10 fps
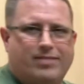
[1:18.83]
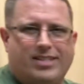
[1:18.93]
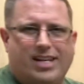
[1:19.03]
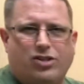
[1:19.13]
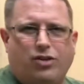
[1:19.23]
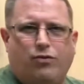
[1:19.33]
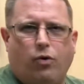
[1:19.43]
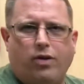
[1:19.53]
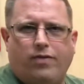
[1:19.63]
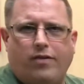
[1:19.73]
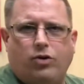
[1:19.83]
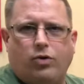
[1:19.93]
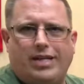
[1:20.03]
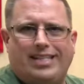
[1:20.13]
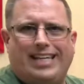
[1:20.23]
essentially 45
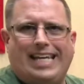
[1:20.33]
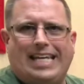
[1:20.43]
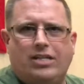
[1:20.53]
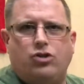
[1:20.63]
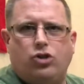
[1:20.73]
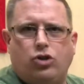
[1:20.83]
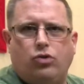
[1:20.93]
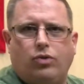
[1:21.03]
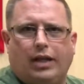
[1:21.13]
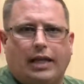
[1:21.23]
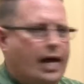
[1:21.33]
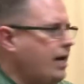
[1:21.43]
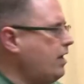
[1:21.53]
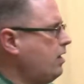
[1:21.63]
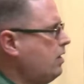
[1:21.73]
degrees and into the
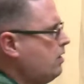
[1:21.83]
leg,